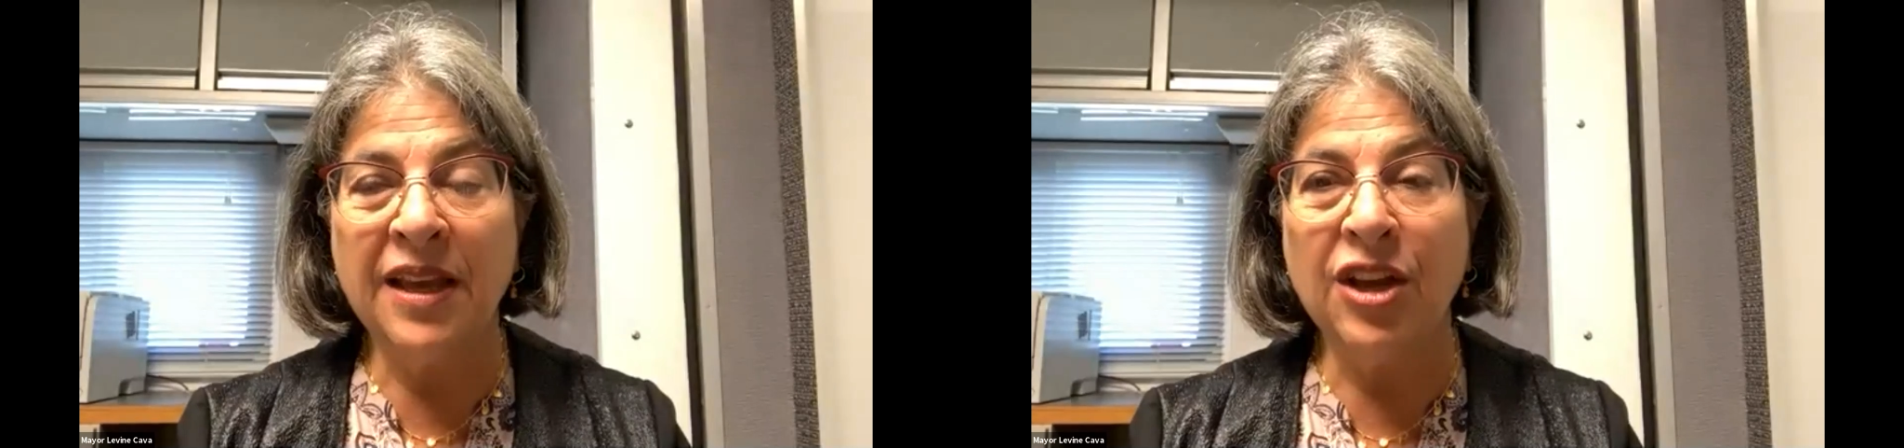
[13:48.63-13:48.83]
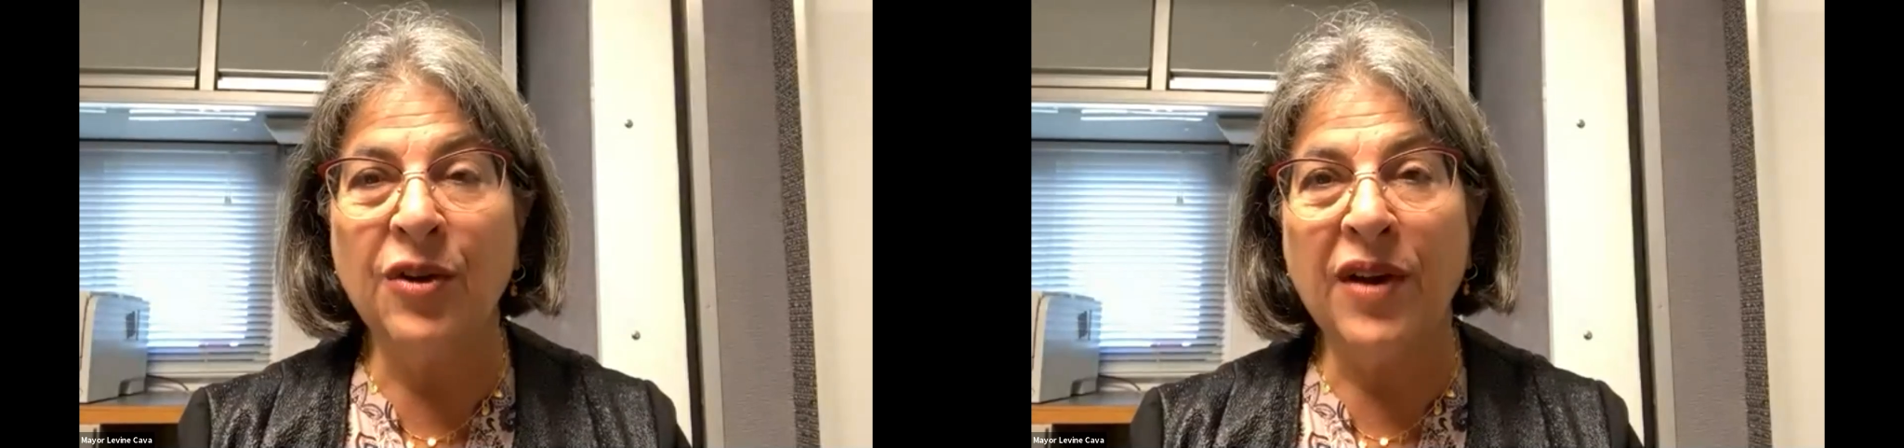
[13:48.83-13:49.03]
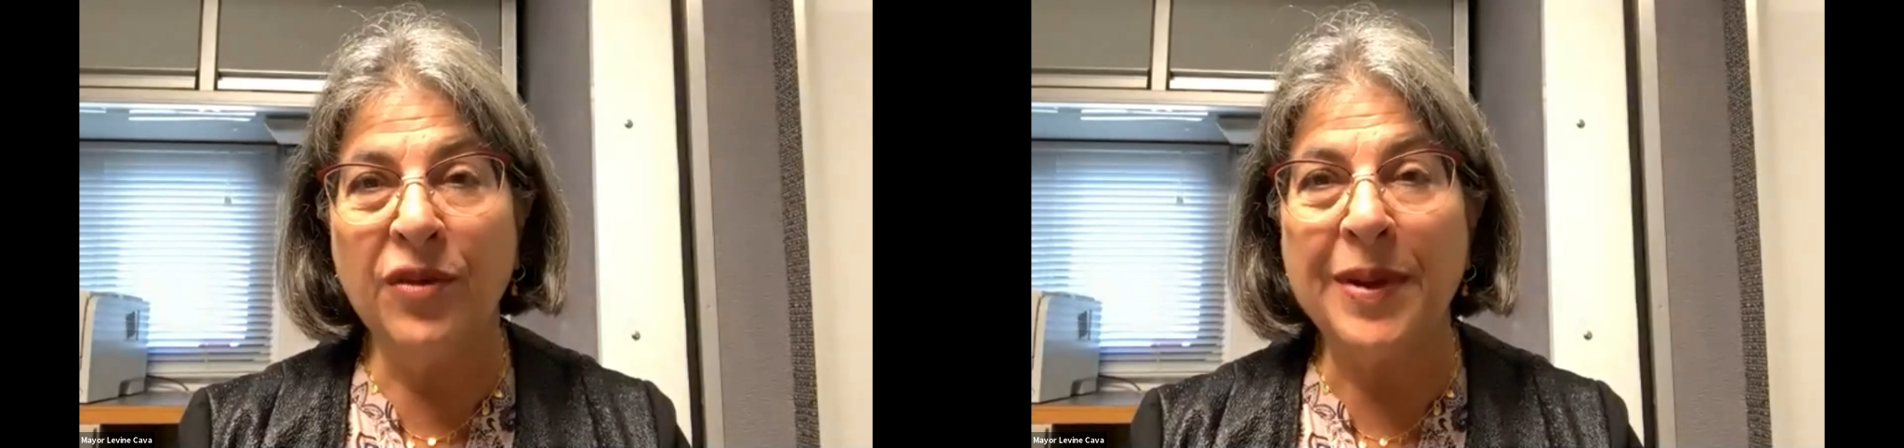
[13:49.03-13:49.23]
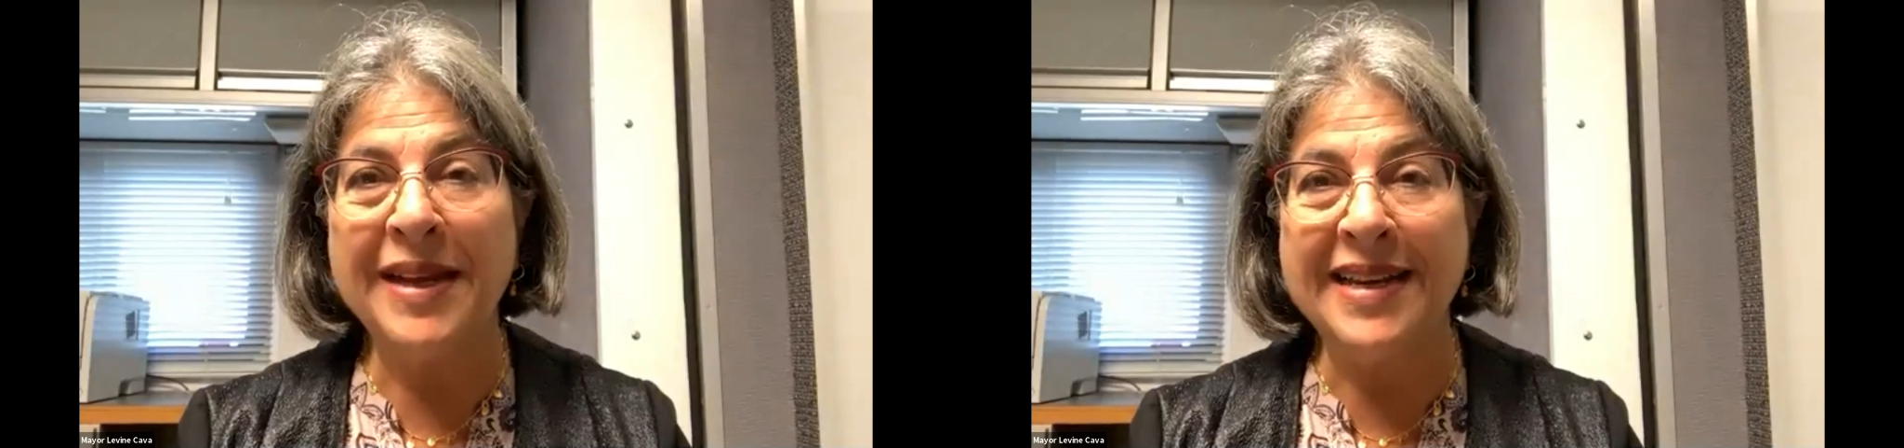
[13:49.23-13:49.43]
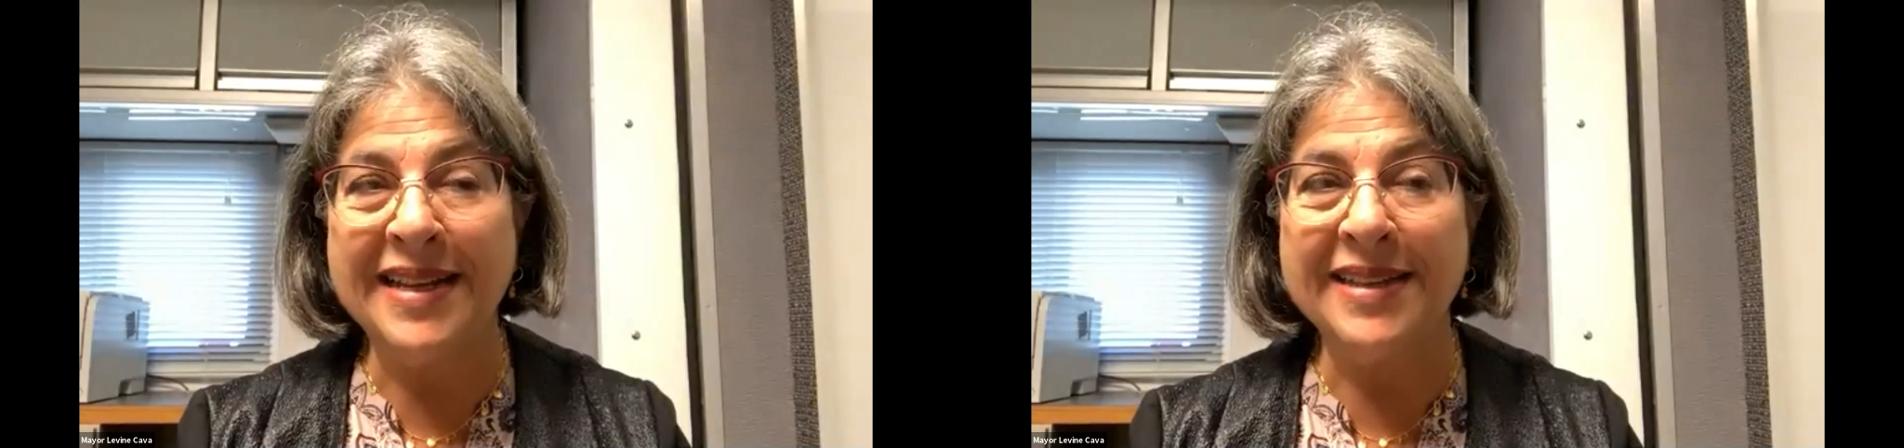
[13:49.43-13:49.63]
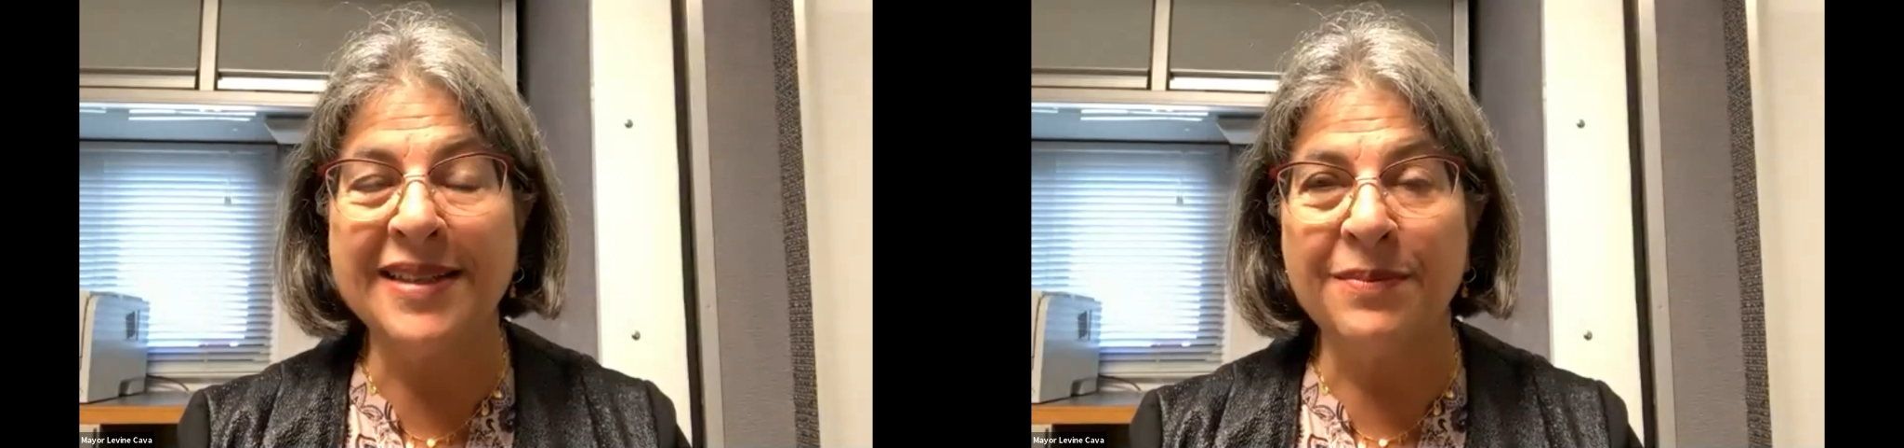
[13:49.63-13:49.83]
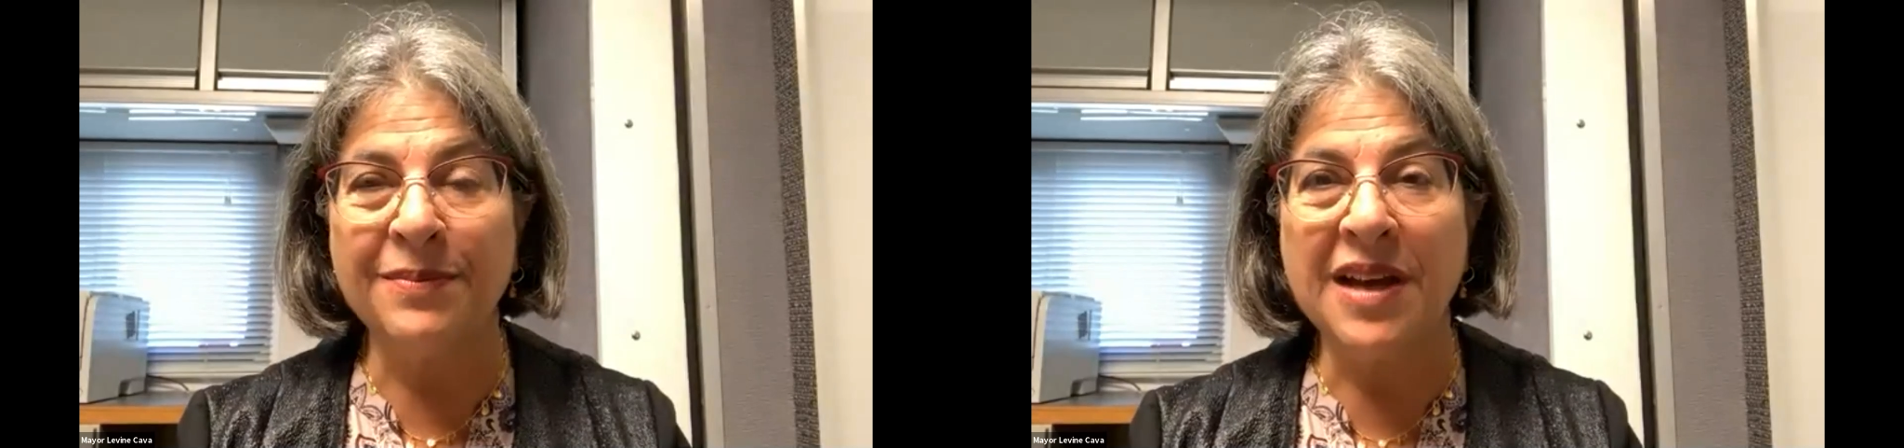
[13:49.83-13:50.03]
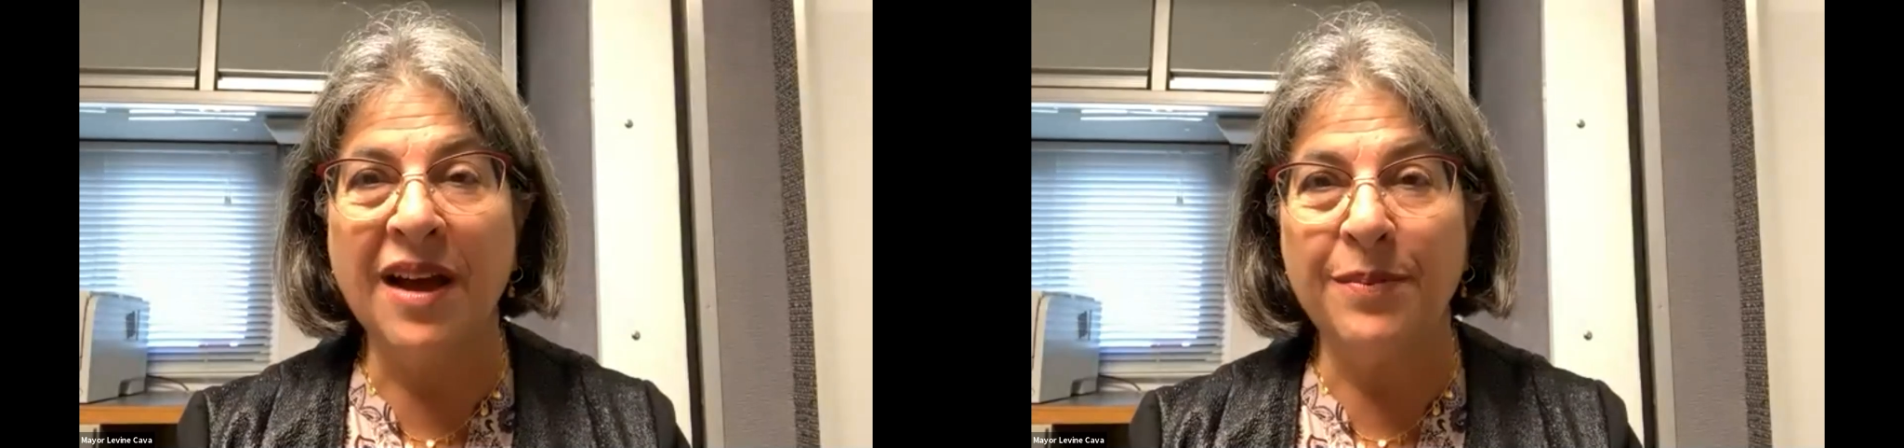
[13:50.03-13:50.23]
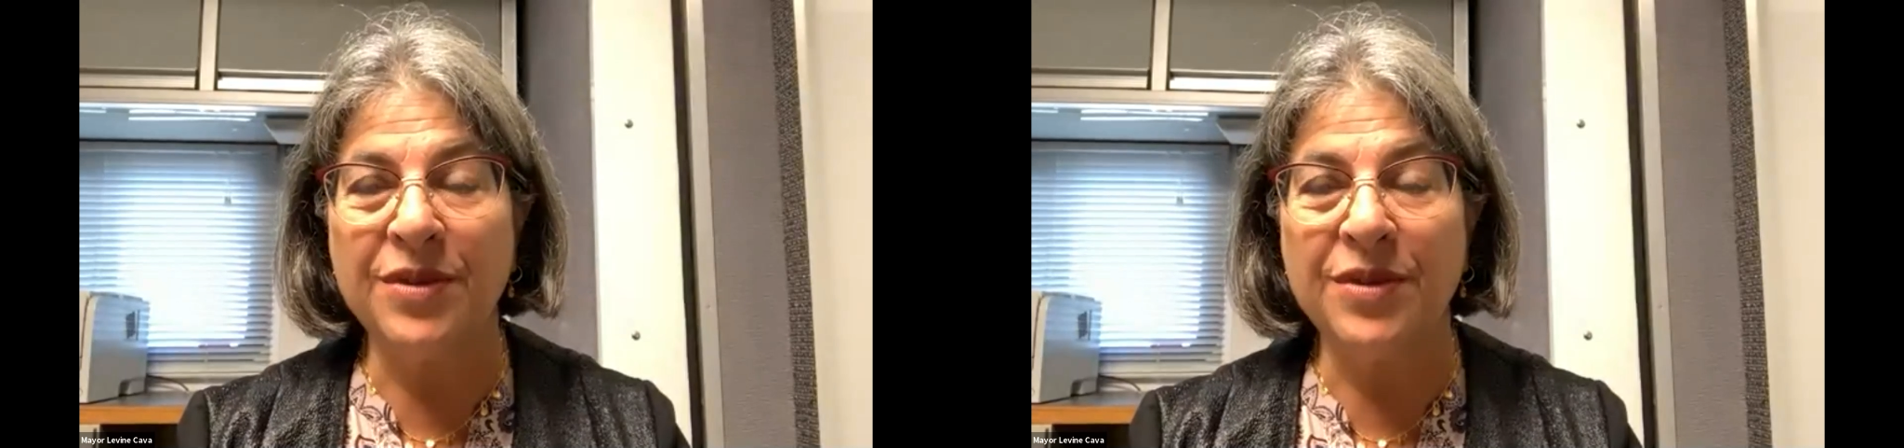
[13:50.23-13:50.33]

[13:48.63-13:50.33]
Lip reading: you know, everybody needs some time